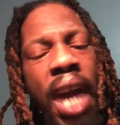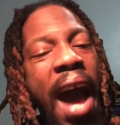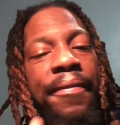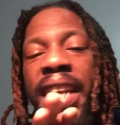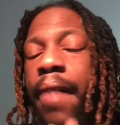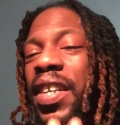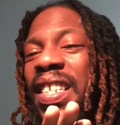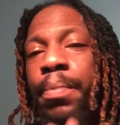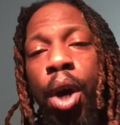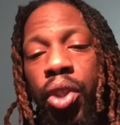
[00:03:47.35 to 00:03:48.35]
I've never
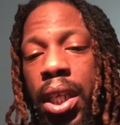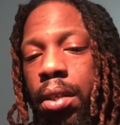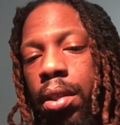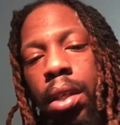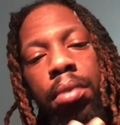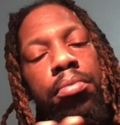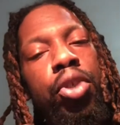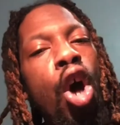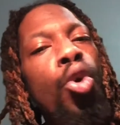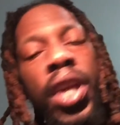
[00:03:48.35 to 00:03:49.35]
smelt it,
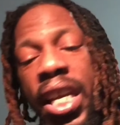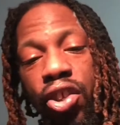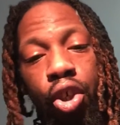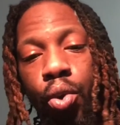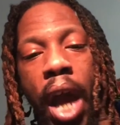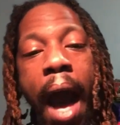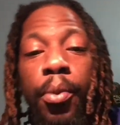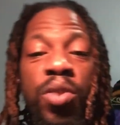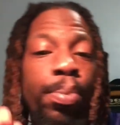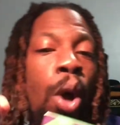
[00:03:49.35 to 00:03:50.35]
don't need to.
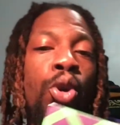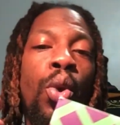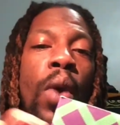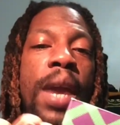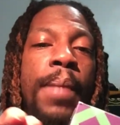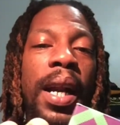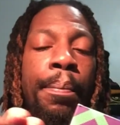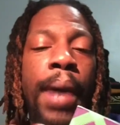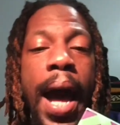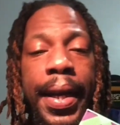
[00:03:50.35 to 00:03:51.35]
I was blown away by
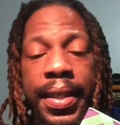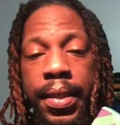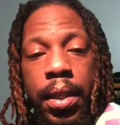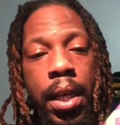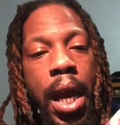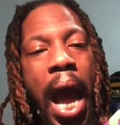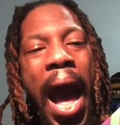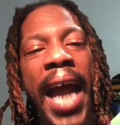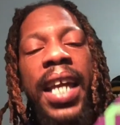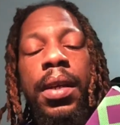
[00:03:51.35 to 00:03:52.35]
the box.
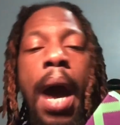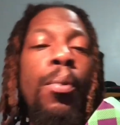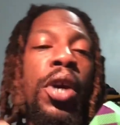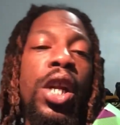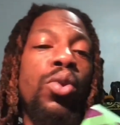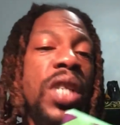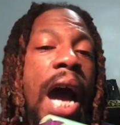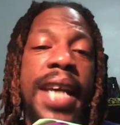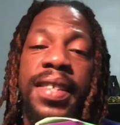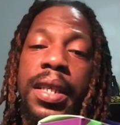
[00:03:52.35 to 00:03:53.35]
I can, I'm one of those
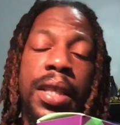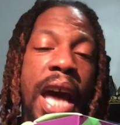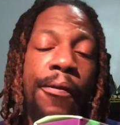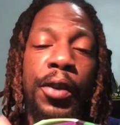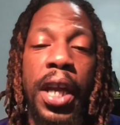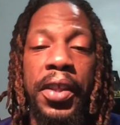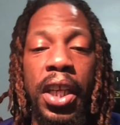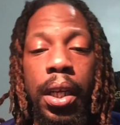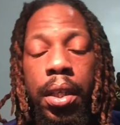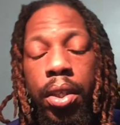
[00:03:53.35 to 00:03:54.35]
guys that not for
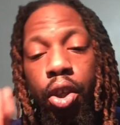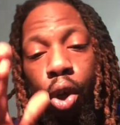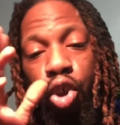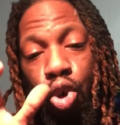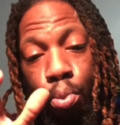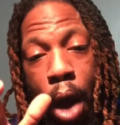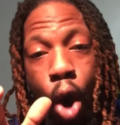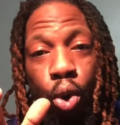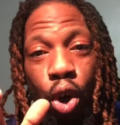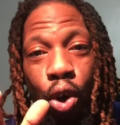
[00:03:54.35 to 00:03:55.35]
nothing to, you know, toot my
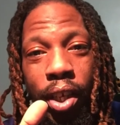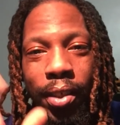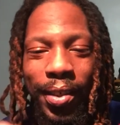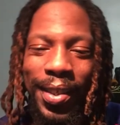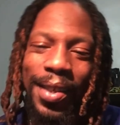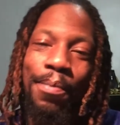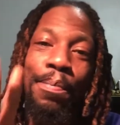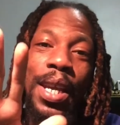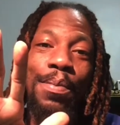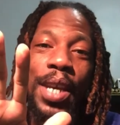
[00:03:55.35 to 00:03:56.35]
own horn,
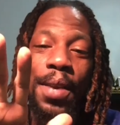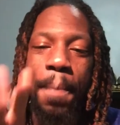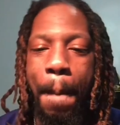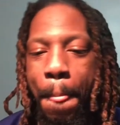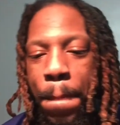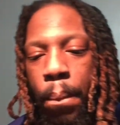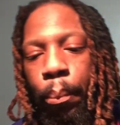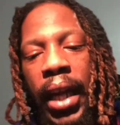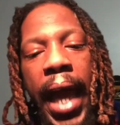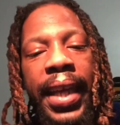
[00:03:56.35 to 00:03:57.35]
beep beep,
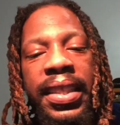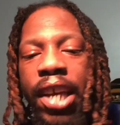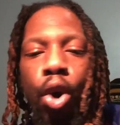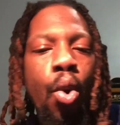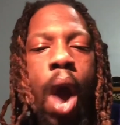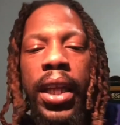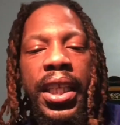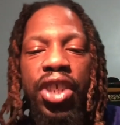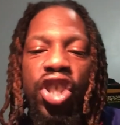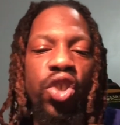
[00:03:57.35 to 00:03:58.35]
but I can tell
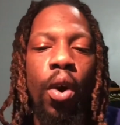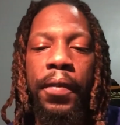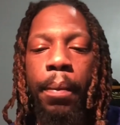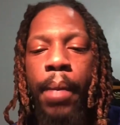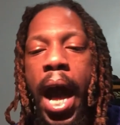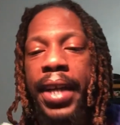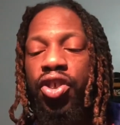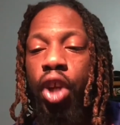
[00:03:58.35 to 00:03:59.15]
quality just off of the box.